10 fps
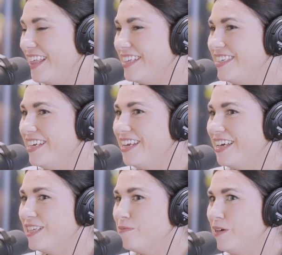That's it.
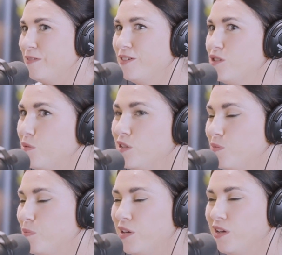Like it's big for us, but it's
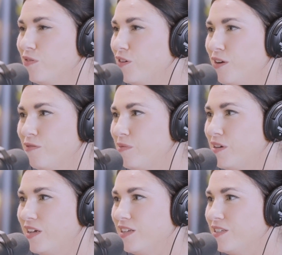big for
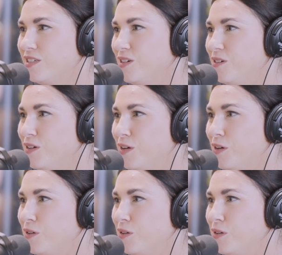everybody else too.